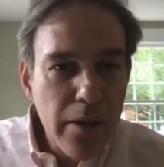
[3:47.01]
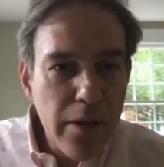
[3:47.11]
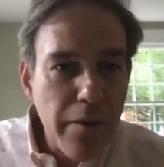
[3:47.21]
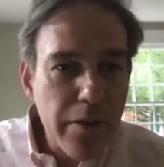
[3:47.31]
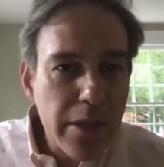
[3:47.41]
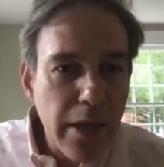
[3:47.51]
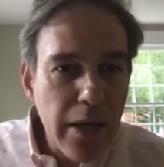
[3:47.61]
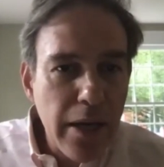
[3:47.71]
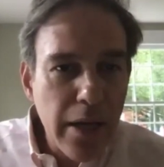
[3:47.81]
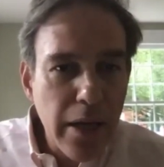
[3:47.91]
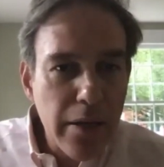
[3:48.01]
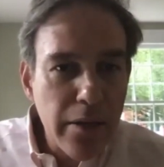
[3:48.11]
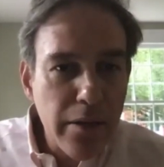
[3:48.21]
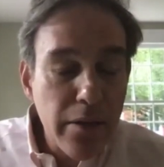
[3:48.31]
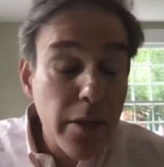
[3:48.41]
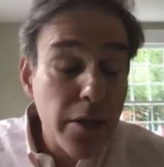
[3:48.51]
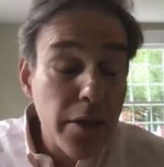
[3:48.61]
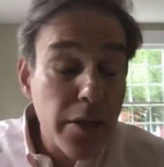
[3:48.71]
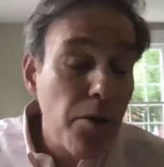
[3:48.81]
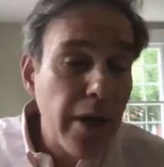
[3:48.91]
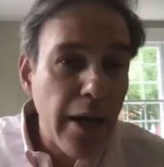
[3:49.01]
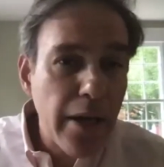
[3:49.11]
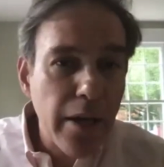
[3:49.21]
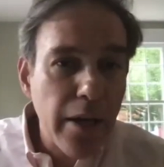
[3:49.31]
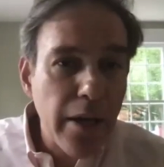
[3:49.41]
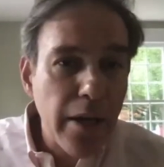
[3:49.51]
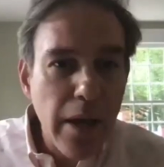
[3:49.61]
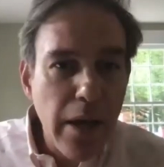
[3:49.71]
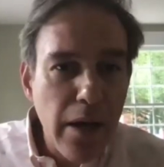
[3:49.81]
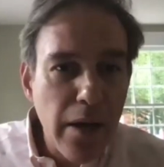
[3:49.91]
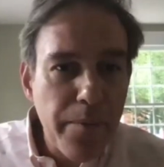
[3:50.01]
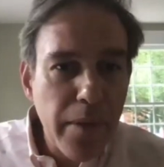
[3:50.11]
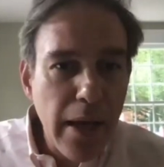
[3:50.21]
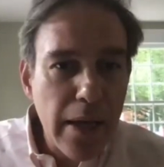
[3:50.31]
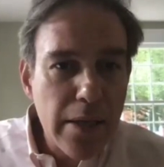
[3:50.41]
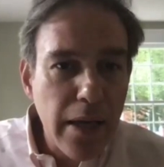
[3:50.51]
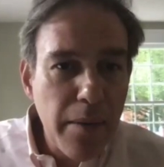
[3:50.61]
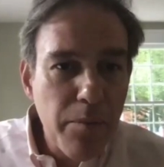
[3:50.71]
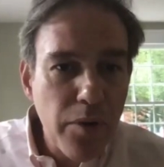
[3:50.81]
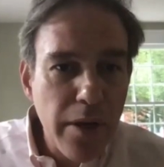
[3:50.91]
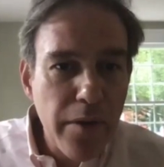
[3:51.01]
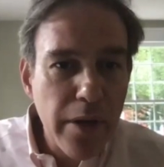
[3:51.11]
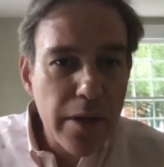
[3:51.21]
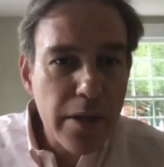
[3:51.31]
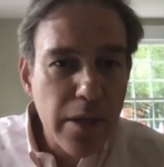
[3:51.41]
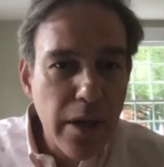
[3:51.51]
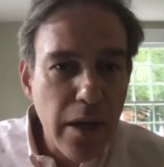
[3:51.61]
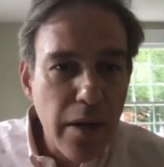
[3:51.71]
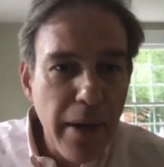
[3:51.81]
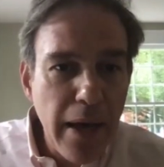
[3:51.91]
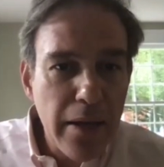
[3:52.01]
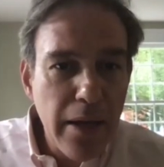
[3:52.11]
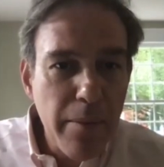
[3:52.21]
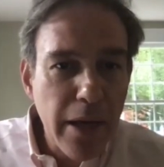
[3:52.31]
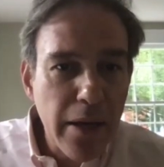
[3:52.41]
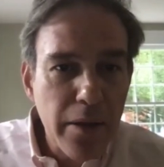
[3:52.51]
devastating and dislocating as any previous pandemic.